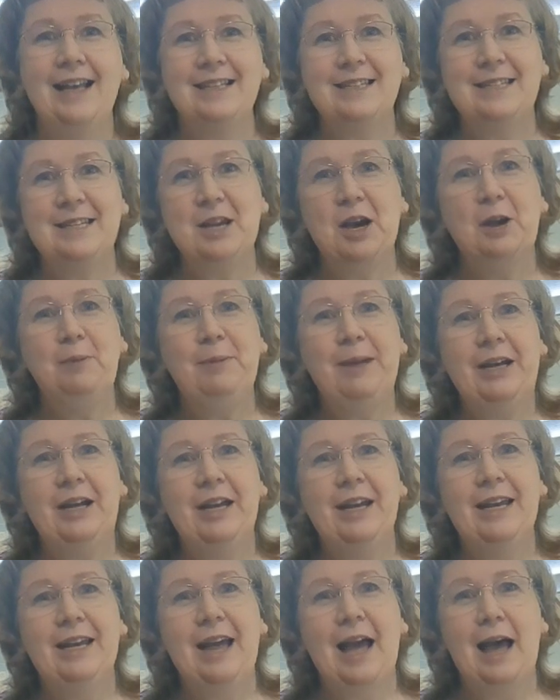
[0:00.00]
Dion
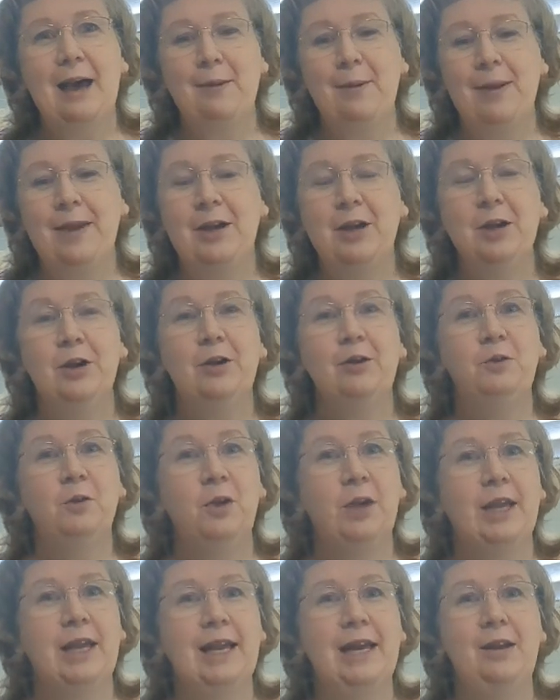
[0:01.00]
Marriott. I'm here
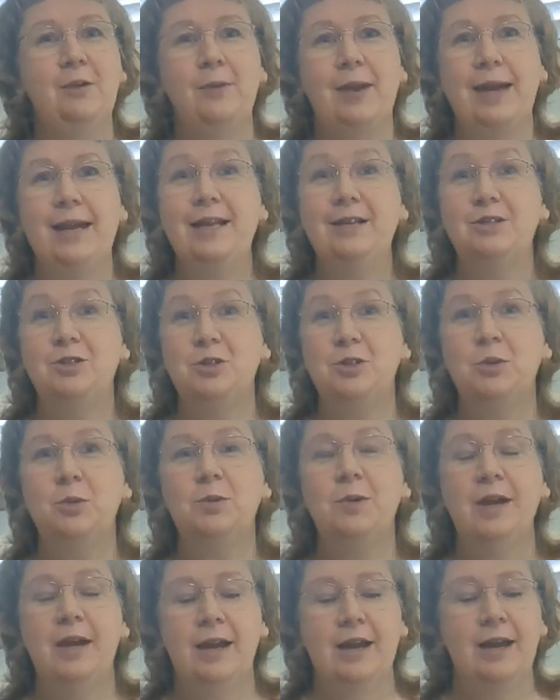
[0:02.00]
getting ready to
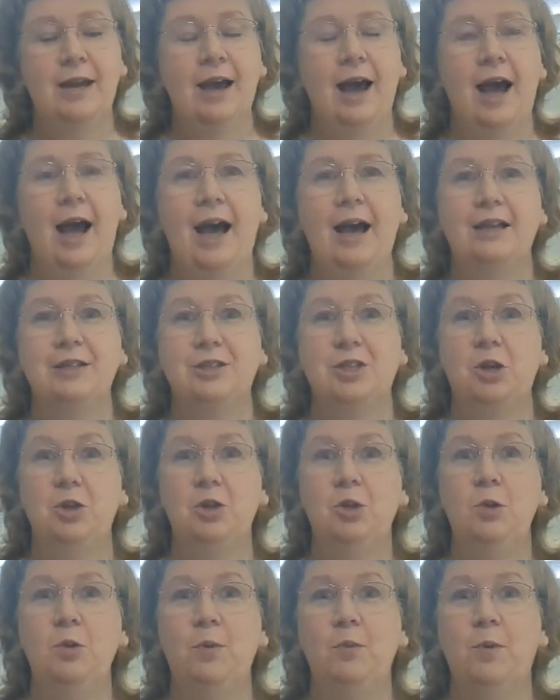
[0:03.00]
show
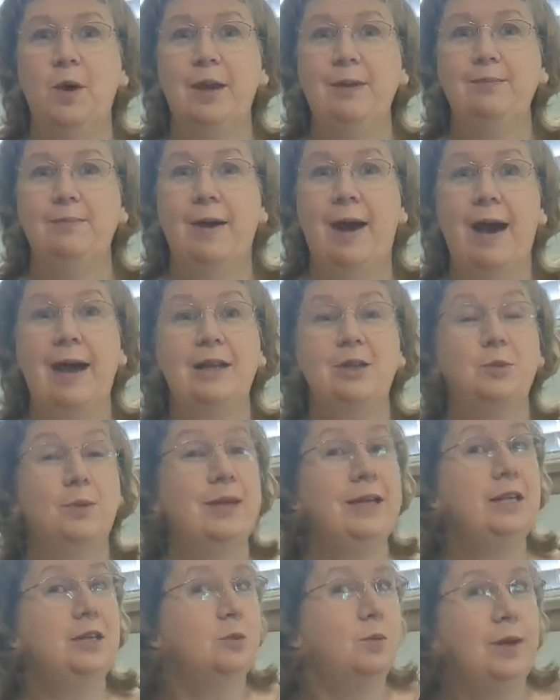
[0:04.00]
you what my
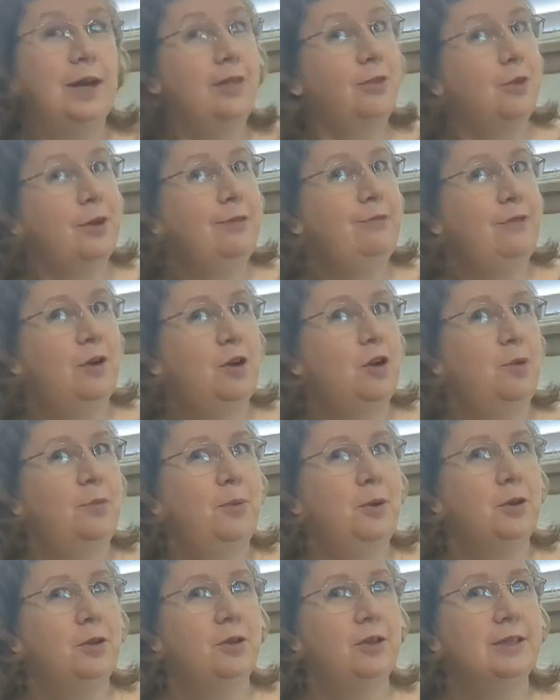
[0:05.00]
2023 photo
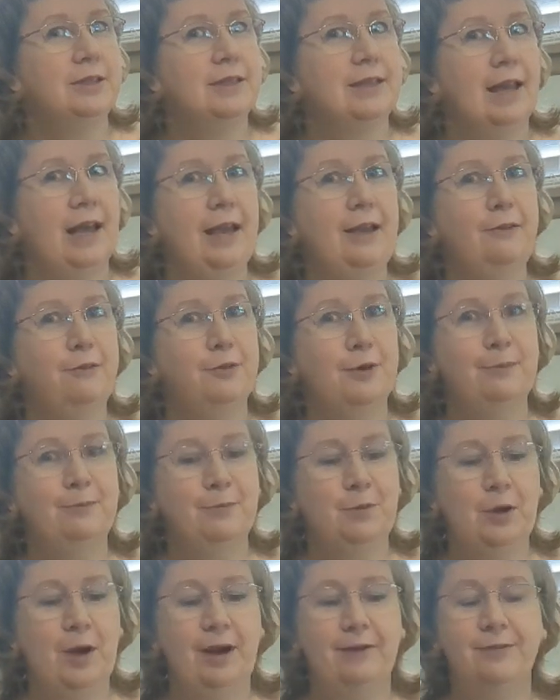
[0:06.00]
book looks like from
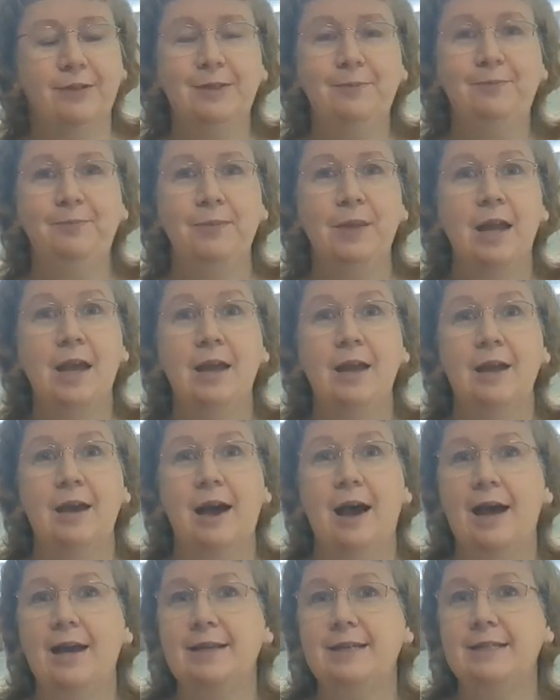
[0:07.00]
Forever.
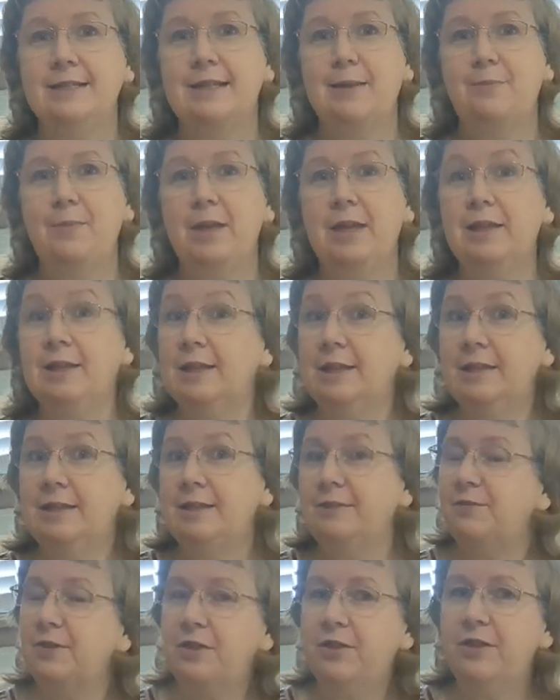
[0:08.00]
I did something a little
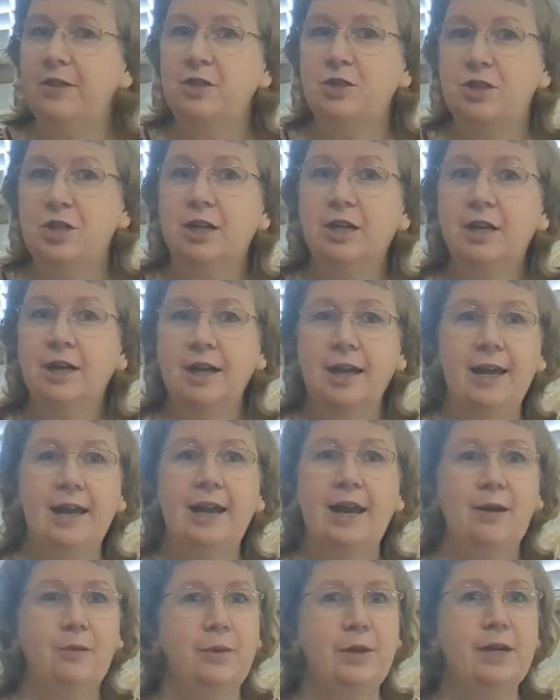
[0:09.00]
different this year,
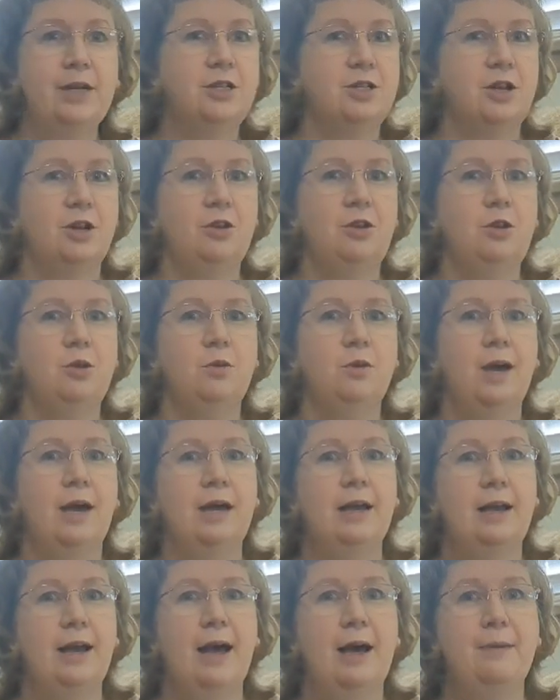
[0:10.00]
and I want to show you
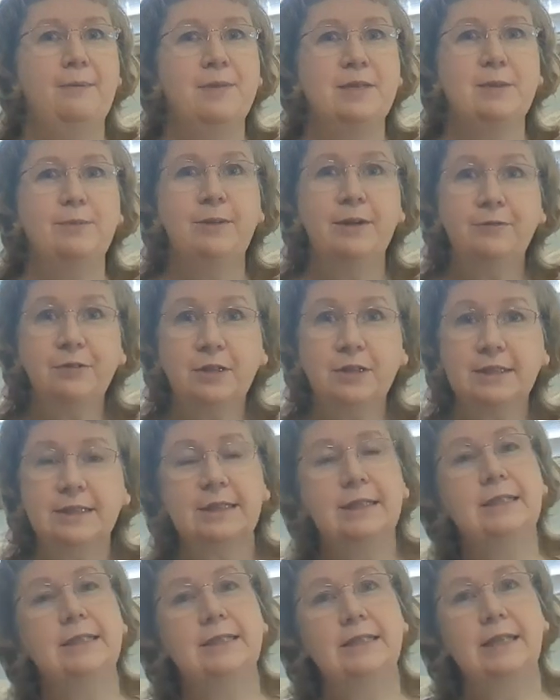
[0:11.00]
some
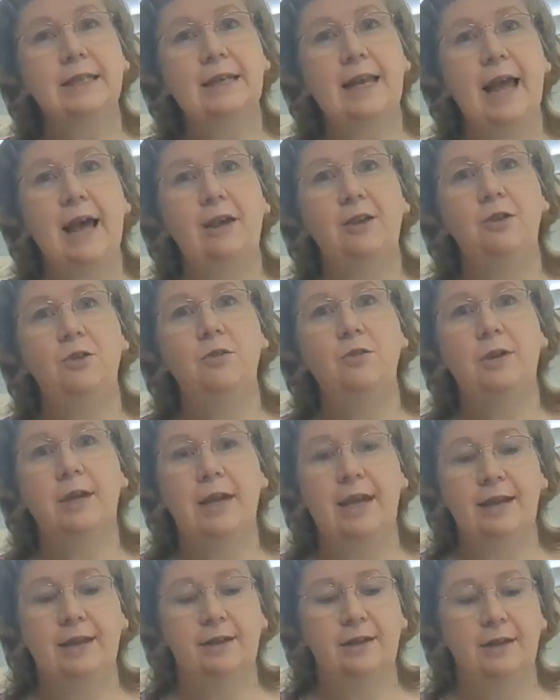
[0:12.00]
differences in how you
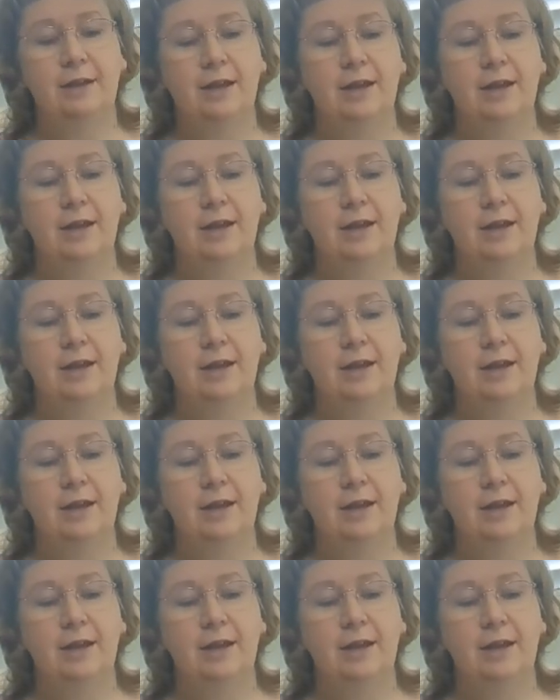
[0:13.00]
can